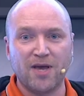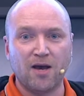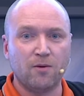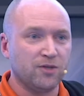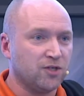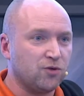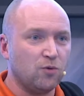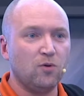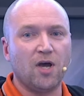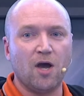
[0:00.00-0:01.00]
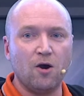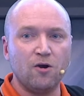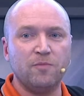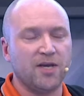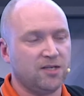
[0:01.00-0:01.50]
out with a tool like
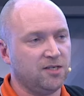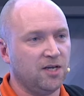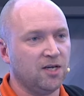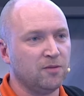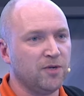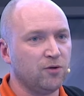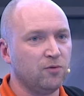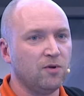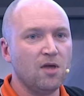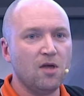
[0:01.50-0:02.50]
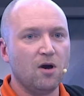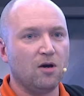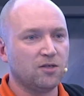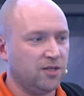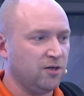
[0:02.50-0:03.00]
OBS sitting in the middle
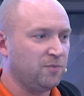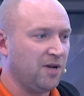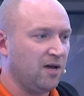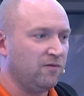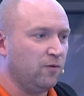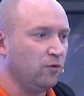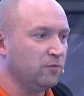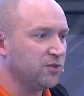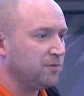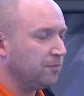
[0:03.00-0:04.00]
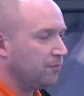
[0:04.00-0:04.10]
onto those platforms.